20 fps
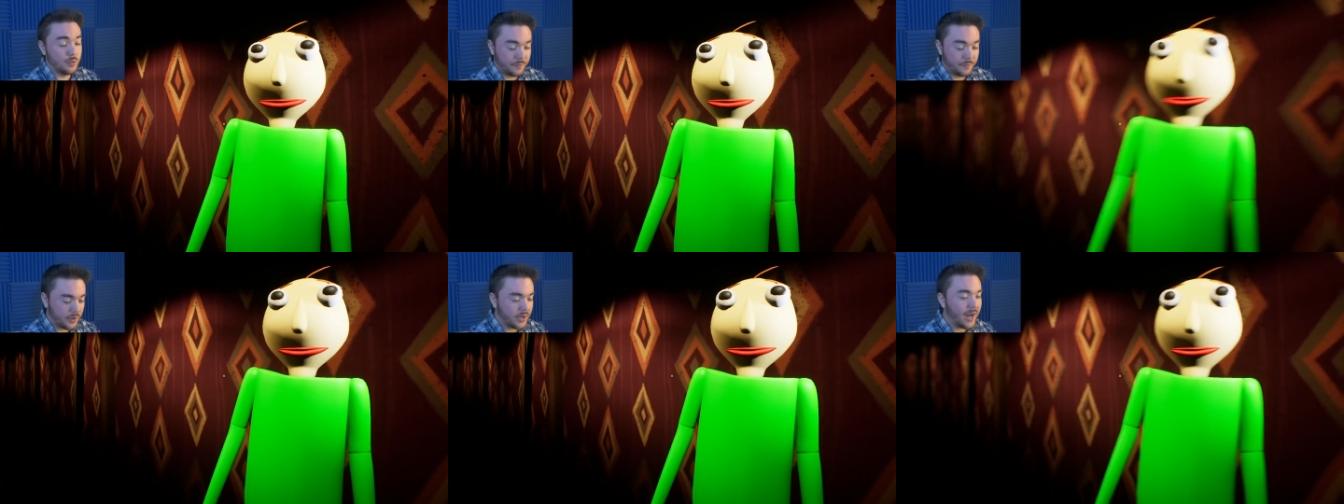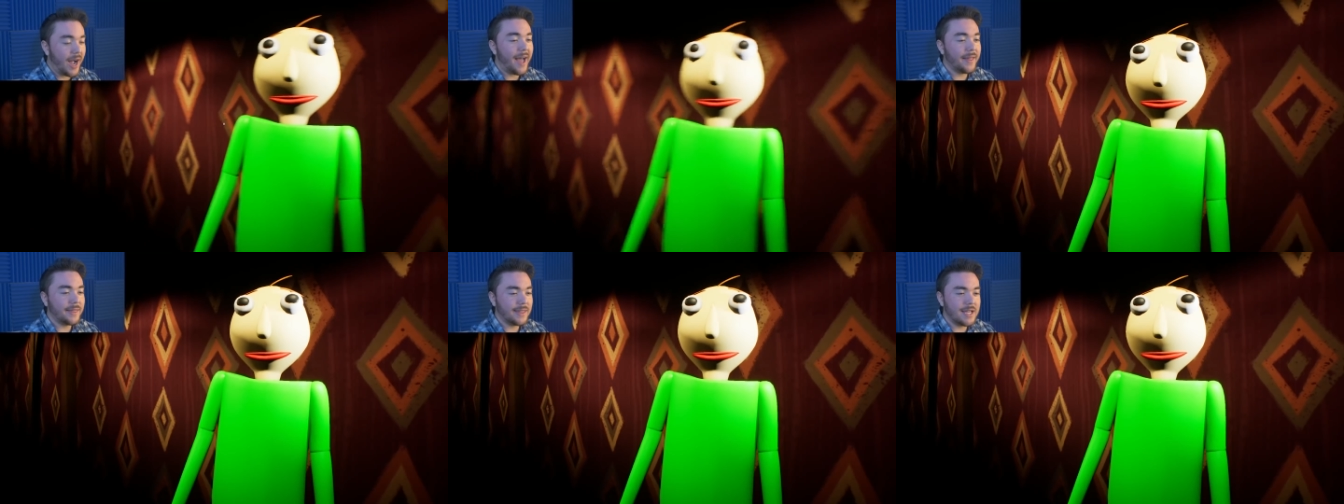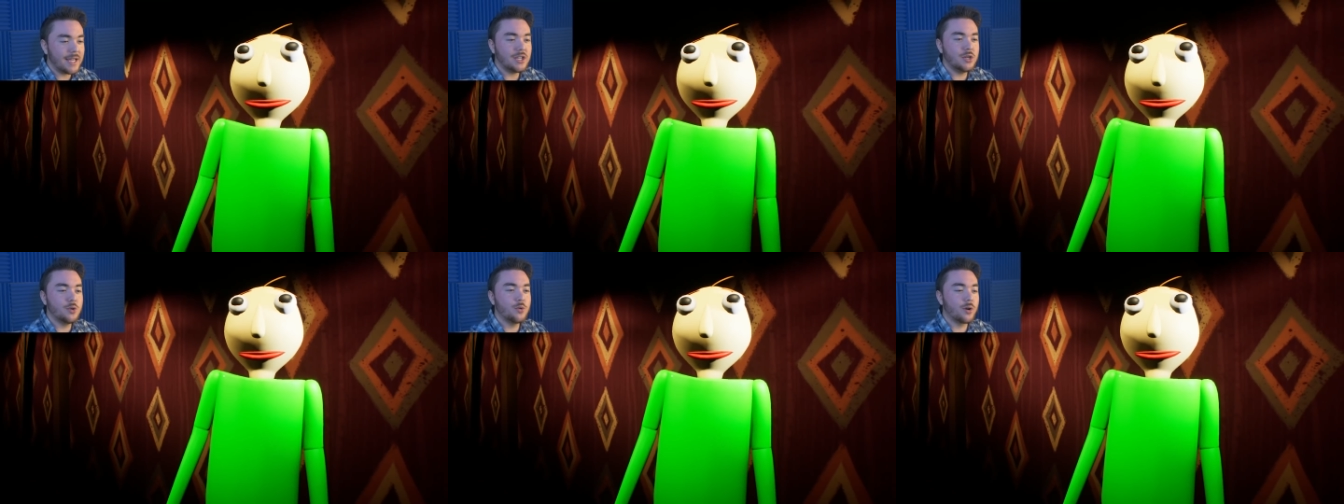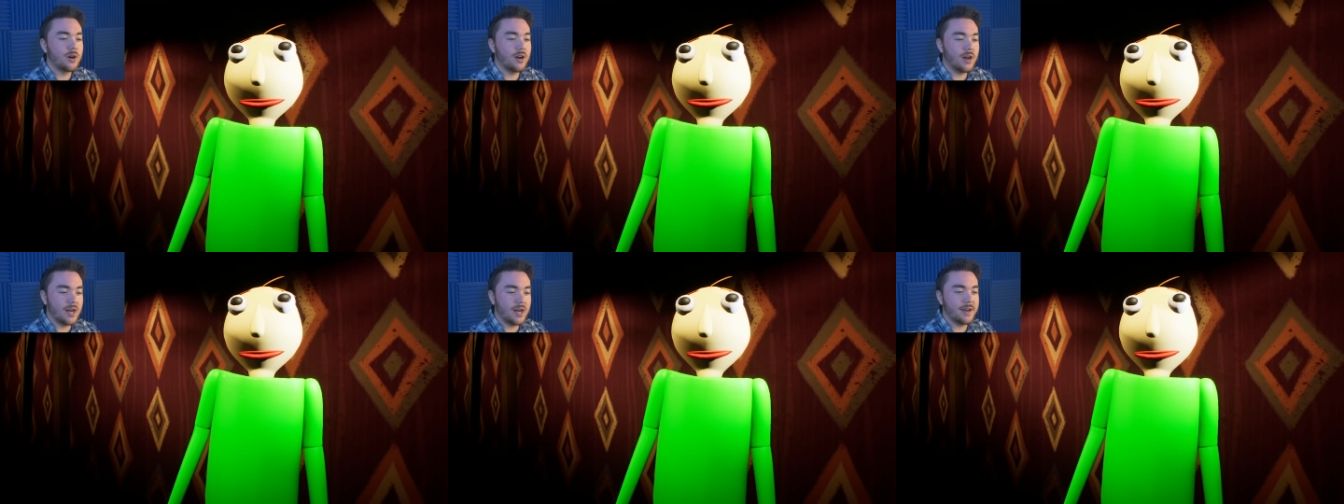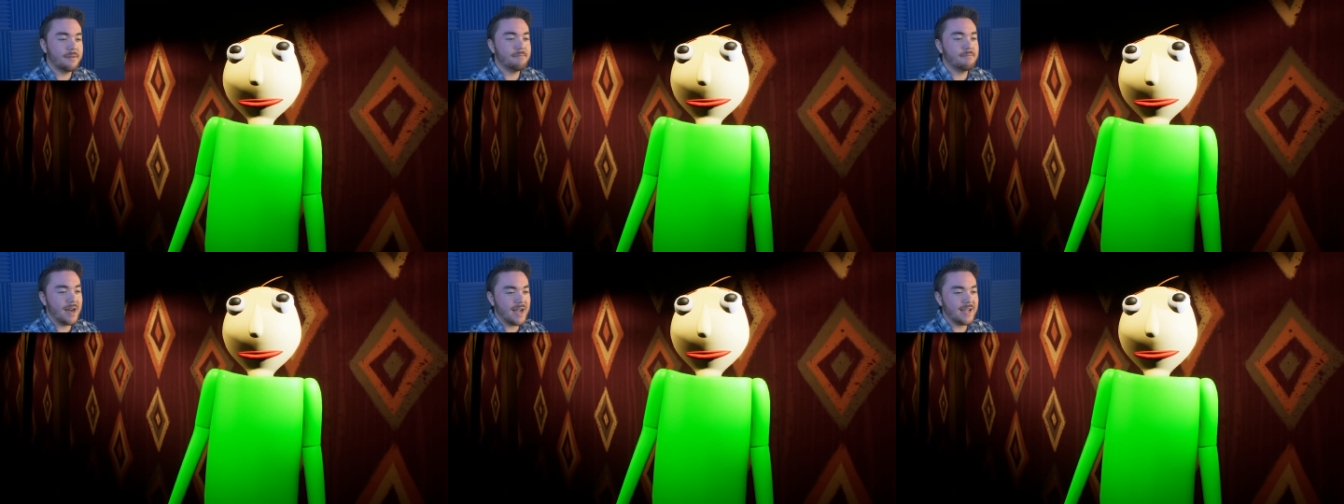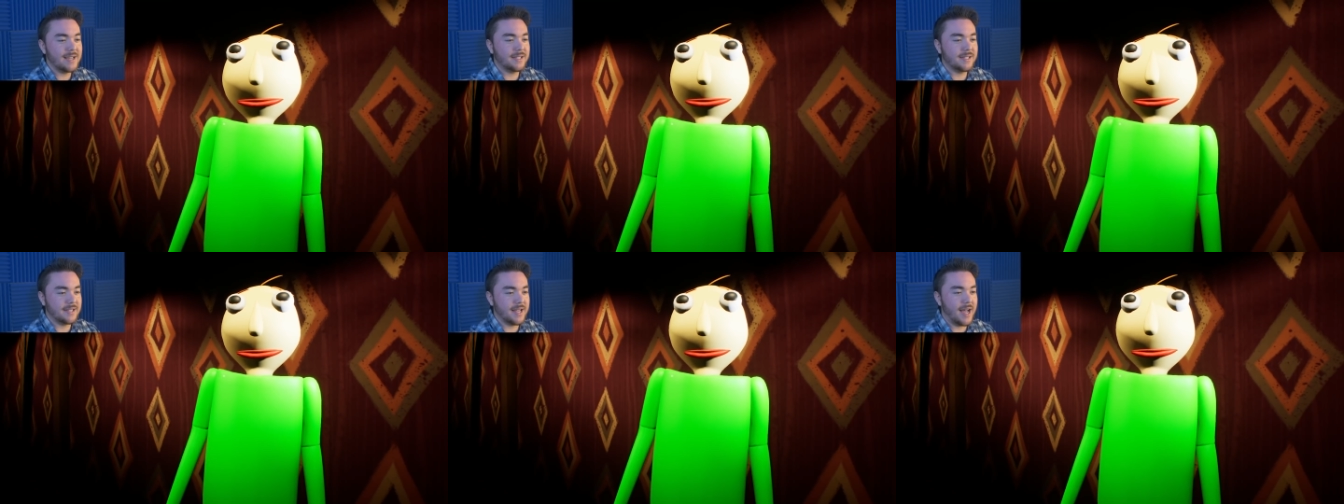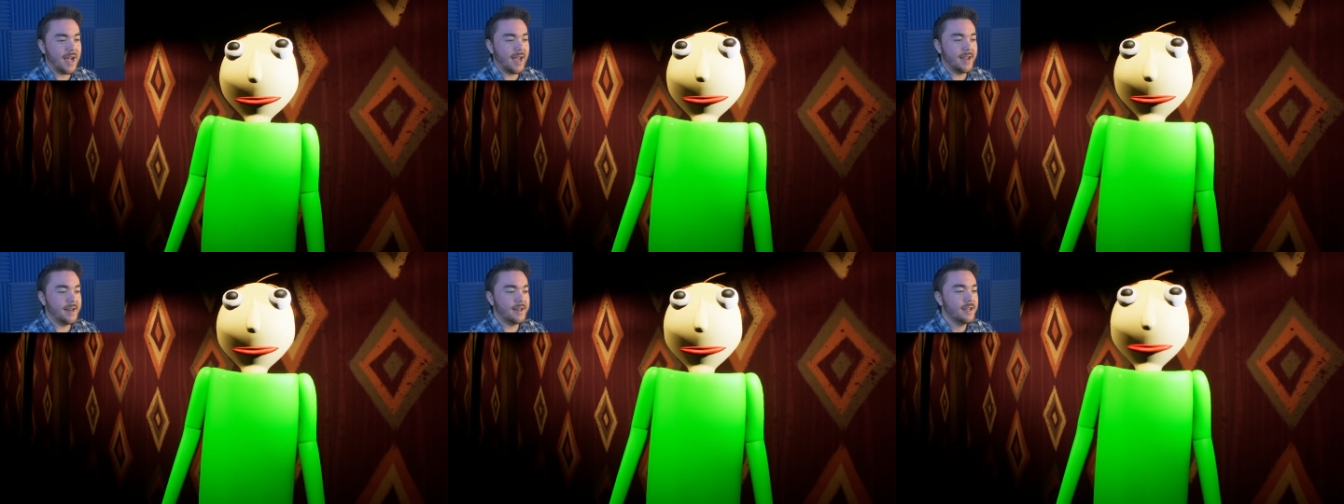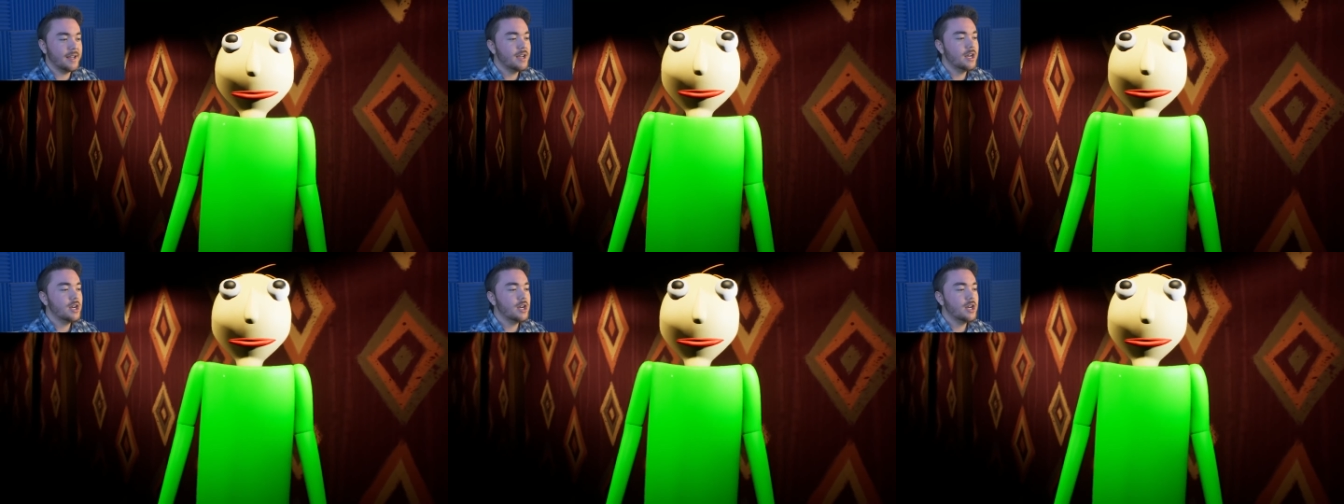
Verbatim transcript: forgot that you were on my side.